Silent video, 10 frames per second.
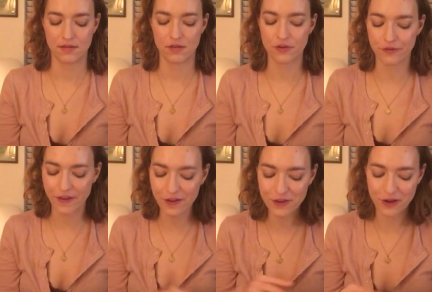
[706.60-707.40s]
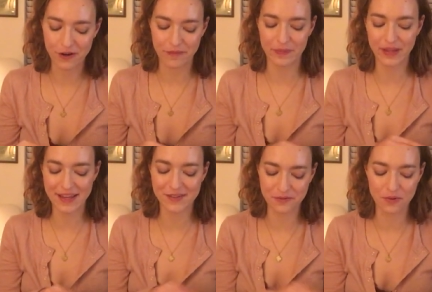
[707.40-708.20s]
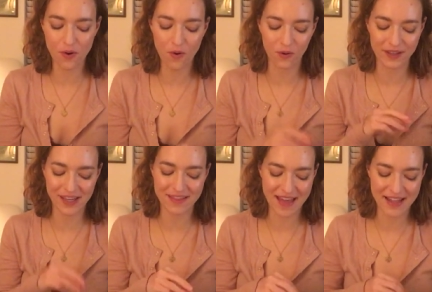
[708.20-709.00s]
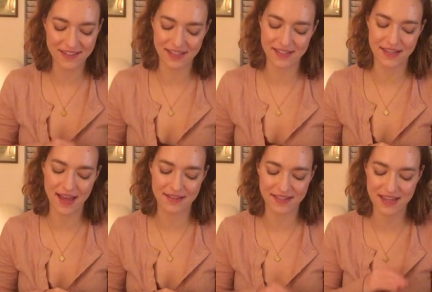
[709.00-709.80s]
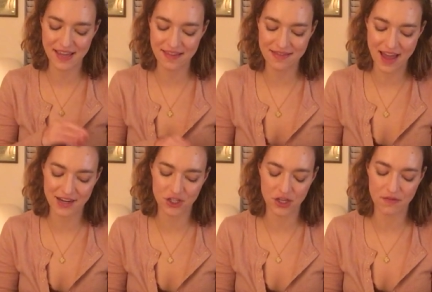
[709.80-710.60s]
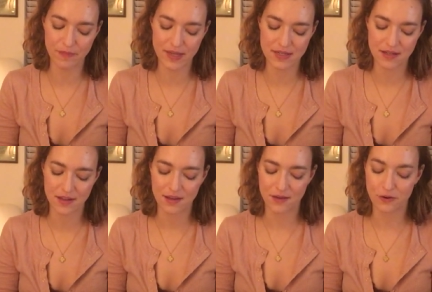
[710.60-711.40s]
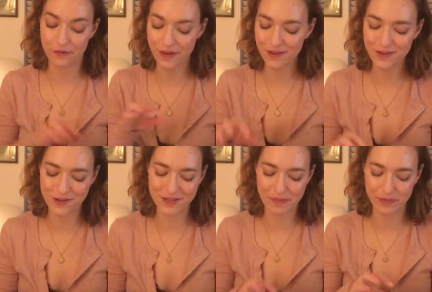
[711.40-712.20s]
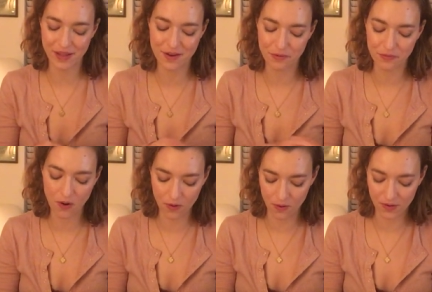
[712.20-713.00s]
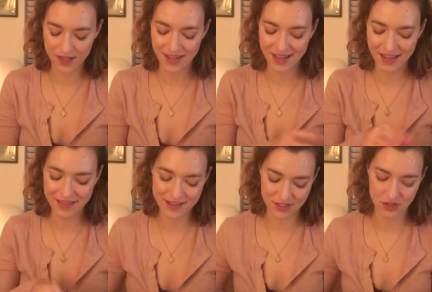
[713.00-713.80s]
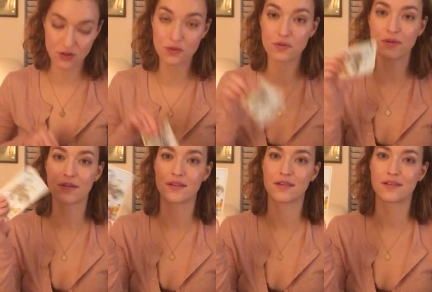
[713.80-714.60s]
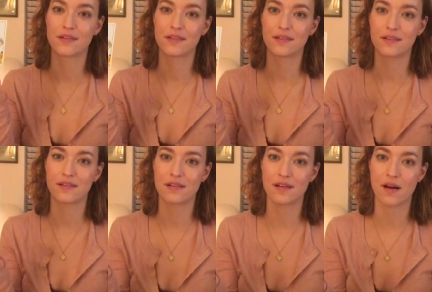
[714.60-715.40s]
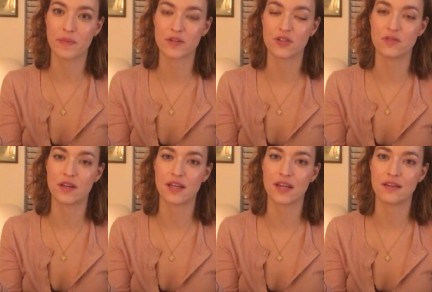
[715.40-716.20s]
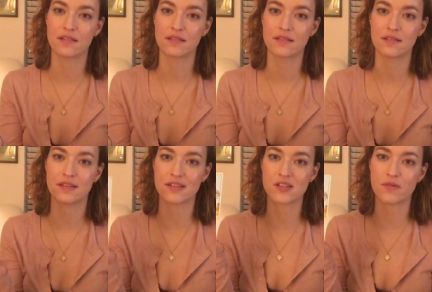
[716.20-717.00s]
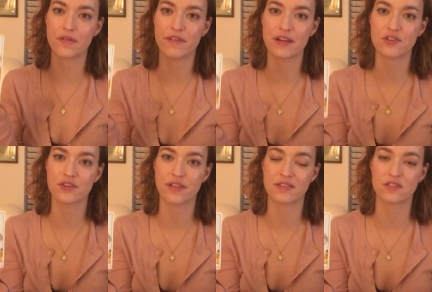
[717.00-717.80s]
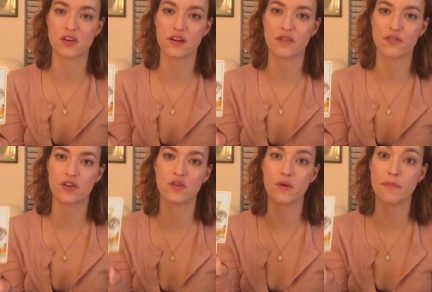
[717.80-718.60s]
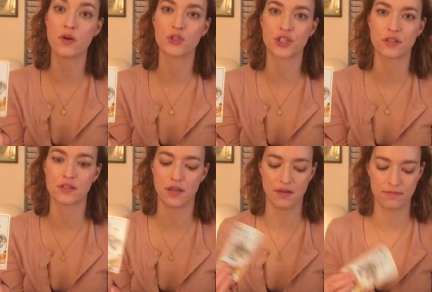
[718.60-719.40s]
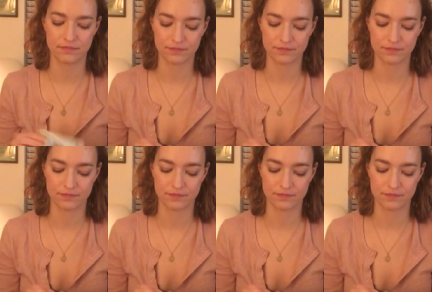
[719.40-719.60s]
Your failure plays a role in that success, in that achievement. Your failures play a role in this new opportunity, this new adventure that's starting for you emotionally.